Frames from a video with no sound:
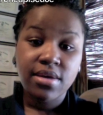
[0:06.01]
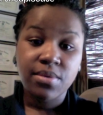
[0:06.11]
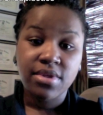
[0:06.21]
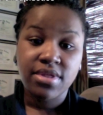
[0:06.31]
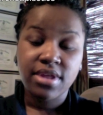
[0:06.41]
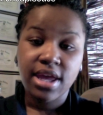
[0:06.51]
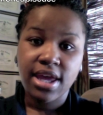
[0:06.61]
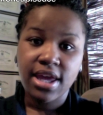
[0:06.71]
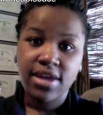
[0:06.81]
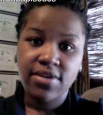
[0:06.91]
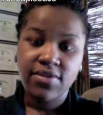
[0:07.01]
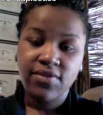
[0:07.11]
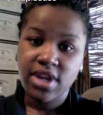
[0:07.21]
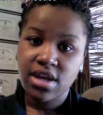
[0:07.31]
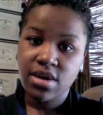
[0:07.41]
with a
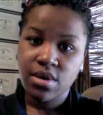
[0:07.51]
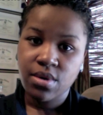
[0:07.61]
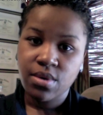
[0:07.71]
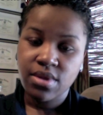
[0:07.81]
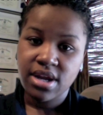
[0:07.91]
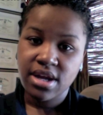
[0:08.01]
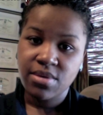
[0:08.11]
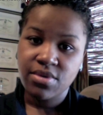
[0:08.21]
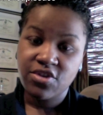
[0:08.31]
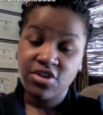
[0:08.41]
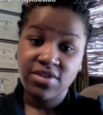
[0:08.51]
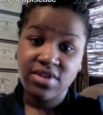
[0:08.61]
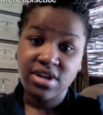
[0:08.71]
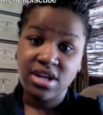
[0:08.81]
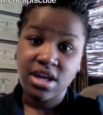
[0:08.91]
video that should have
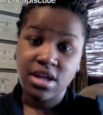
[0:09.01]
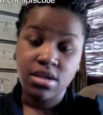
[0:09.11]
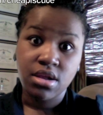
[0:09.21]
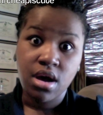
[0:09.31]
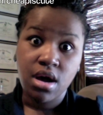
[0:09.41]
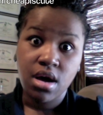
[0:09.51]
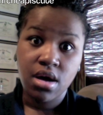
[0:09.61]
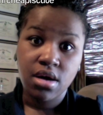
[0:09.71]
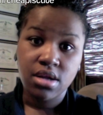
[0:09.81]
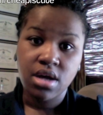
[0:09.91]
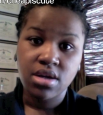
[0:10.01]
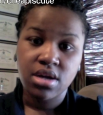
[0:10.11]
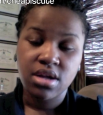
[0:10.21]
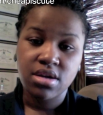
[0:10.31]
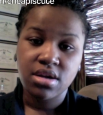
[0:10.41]
done a long
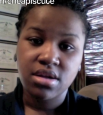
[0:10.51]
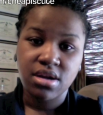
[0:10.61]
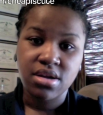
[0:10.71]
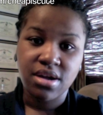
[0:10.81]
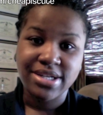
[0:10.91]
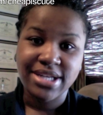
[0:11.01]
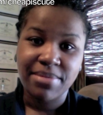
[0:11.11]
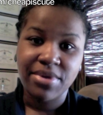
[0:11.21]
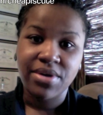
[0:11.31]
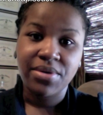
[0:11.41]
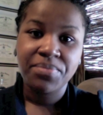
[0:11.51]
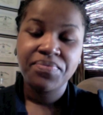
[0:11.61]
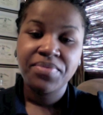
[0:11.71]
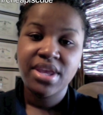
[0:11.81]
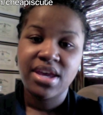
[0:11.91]
time ago.
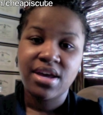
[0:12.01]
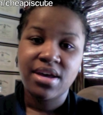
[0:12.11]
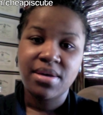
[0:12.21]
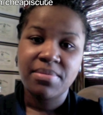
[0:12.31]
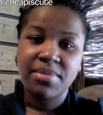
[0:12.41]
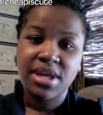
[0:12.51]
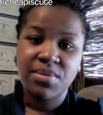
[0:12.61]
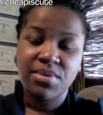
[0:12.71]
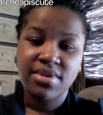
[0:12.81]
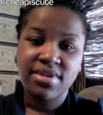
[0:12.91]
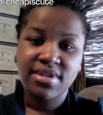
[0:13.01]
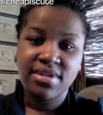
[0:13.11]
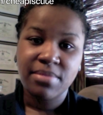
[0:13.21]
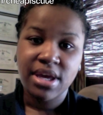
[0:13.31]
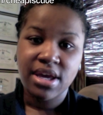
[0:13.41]
It was
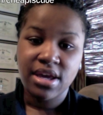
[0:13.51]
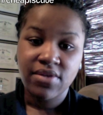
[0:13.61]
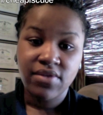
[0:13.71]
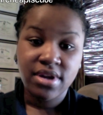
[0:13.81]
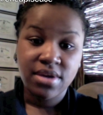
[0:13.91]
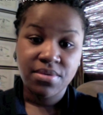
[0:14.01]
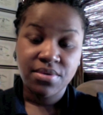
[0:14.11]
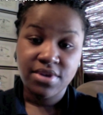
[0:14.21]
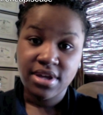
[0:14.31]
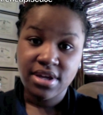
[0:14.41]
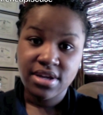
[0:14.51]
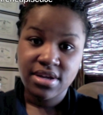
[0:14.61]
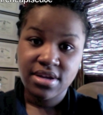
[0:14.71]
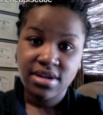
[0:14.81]
my everyday routine